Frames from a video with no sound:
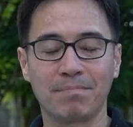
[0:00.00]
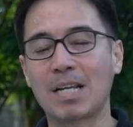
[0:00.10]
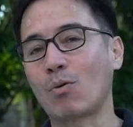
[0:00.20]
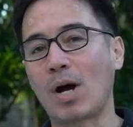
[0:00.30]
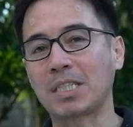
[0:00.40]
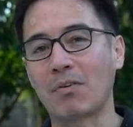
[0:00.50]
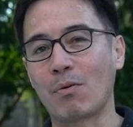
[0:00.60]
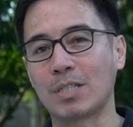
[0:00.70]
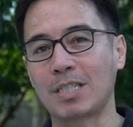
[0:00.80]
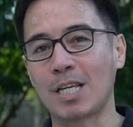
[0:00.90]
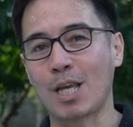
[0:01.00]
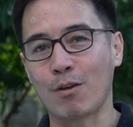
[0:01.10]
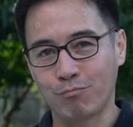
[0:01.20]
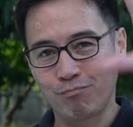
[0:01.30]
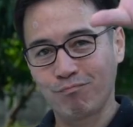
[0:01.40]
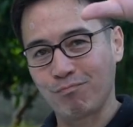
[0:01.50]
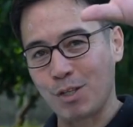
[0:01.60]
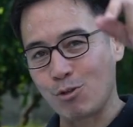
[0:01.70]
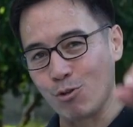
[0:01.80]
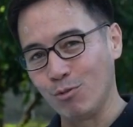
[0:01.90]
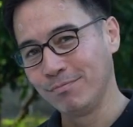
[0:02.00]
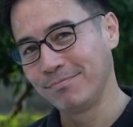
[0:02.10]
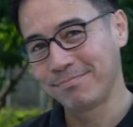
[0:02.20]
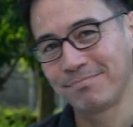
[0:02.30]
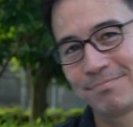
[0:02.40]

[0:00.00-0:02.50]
Thanks for watching, everyone. Stay safe. See you soon.